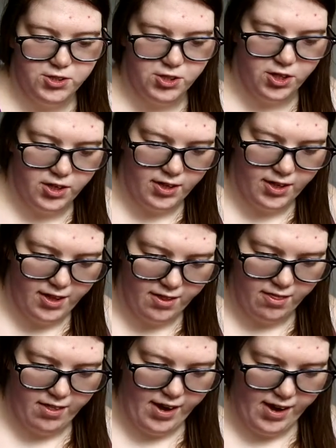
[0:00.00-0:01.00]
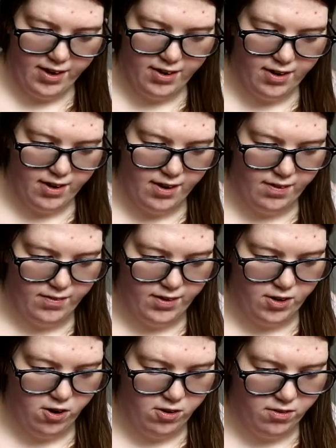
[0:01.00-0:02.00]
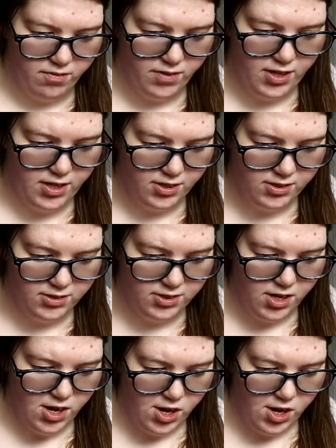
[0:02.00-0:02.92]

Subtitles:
You're gonna hit that, and then all of these